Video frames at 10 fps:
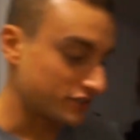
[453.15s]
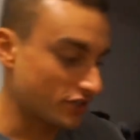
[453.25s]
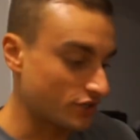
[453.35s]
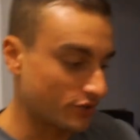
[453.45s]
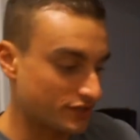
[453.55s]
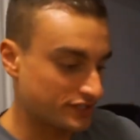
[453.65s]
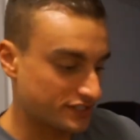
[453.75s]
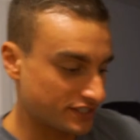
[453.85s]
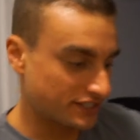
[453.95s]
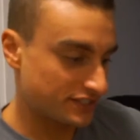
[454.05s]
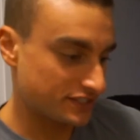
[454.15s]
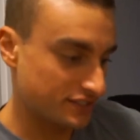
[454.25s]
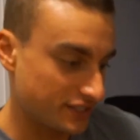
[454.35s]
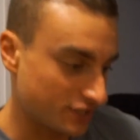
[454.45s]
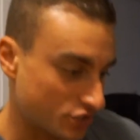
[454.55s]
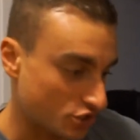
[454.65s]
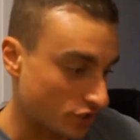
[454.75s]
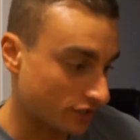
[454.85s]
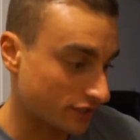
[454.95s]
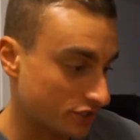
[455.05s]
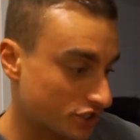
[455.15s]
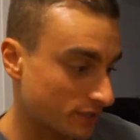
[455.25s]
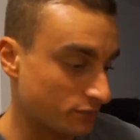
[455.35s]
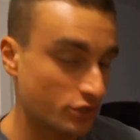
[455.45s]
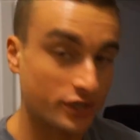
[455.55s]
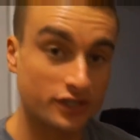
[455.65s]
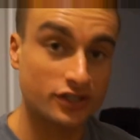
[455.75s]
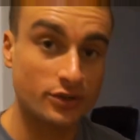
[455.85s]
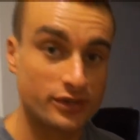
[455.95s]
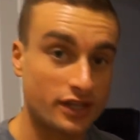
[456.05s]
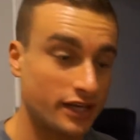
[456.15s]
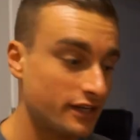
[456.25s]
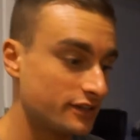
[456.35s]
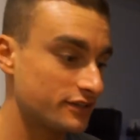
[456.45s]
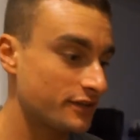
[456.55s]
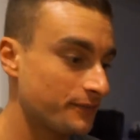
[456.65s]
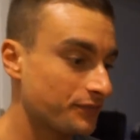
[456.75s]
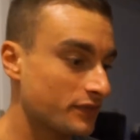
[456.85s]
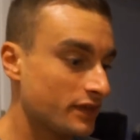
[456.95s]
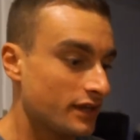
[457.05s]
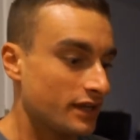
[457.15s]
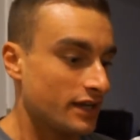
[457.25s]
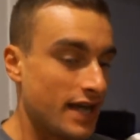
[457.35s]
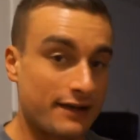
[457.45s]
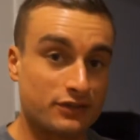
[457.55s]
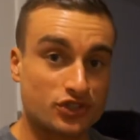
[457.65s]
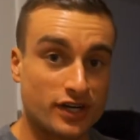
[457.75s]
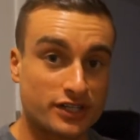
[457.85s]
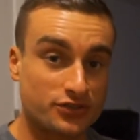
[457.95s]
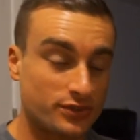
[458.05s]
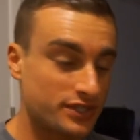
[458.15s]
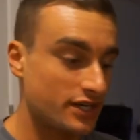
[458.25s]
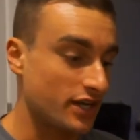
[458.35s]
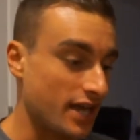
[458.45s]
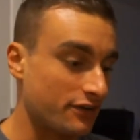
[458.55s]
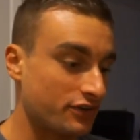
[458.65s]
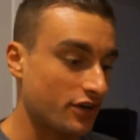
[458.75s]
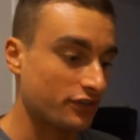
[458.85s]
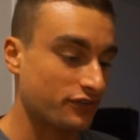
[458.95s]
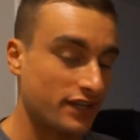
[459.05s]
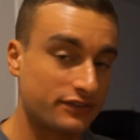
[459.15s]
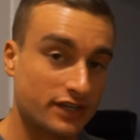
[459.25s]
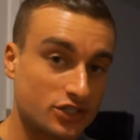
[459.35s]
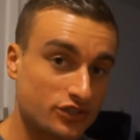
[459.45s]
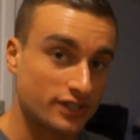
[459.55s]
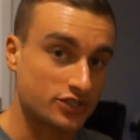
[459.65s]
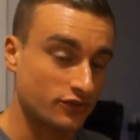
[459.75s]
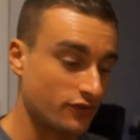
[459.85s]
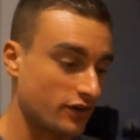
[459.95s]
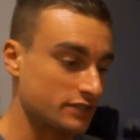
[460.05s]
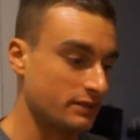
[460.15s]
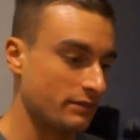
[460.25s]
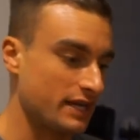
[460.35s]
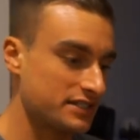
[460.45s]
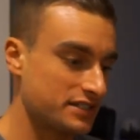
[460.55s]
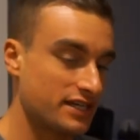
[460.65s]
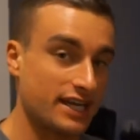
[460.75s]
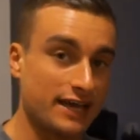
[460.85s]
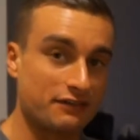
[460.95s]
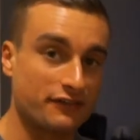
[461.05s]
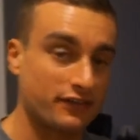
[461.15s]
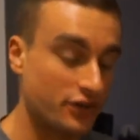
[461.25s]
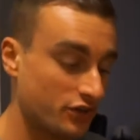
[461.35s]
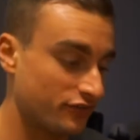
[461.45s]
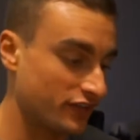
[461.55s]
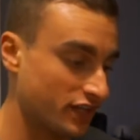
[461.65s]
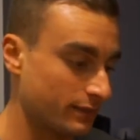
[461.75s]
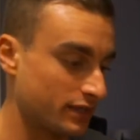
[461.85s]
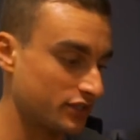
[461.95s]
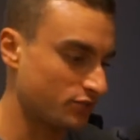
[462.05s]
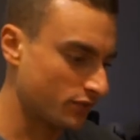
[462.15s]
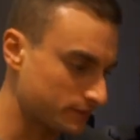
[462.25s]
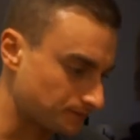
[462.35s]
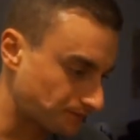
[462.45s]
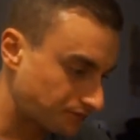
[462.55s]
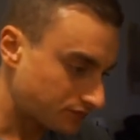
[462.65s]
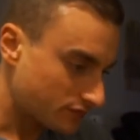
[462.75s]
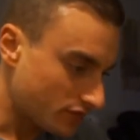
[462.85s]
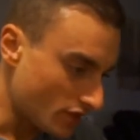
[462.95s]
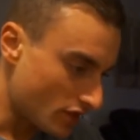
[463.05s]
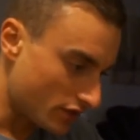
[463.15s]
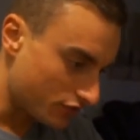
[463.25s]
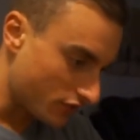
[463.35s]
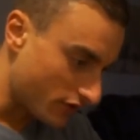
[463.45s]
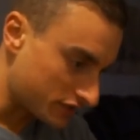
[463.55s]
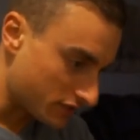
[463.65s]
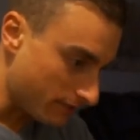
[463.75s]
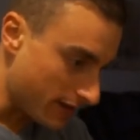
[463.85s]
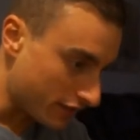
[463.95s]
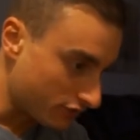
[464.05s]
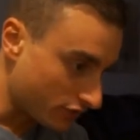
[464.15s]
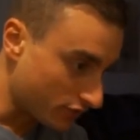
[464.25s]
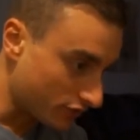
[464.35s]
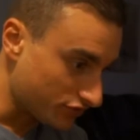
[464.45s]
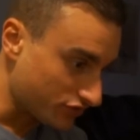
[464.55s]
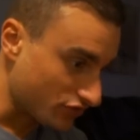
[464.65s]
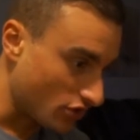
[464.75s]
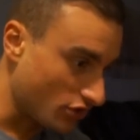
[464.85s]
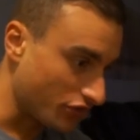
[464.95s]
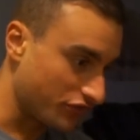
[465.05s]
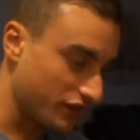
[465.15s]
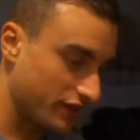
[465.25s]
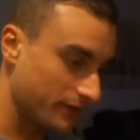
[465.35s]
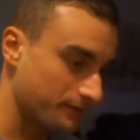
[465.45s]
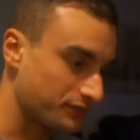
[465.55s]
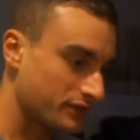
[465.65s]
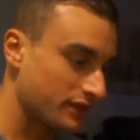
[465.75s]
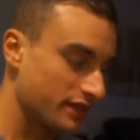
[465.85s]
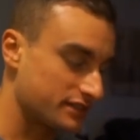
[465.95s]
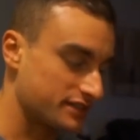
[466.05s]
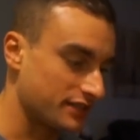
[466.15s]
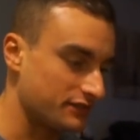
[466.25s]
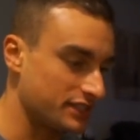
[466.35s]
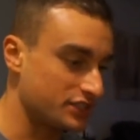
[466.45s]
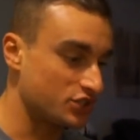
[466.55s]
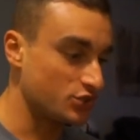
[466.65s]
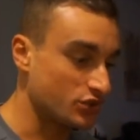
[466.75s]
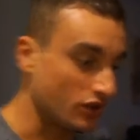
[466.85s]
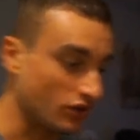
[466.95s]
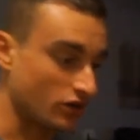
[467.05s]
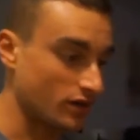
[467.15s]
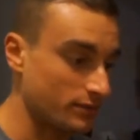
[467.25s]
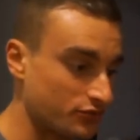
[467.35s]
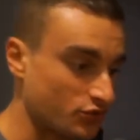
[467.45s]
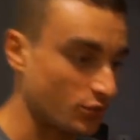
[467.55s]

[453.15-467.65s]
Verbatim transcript: so this is the chocolate chip cookie dough Enlightened. Haven't tried this one yet. Every other flavor I tried so far has been amazing, and I have a very good feeling about this one. Uh, as far as the macros, this whole thing, it's seventy-two carbs,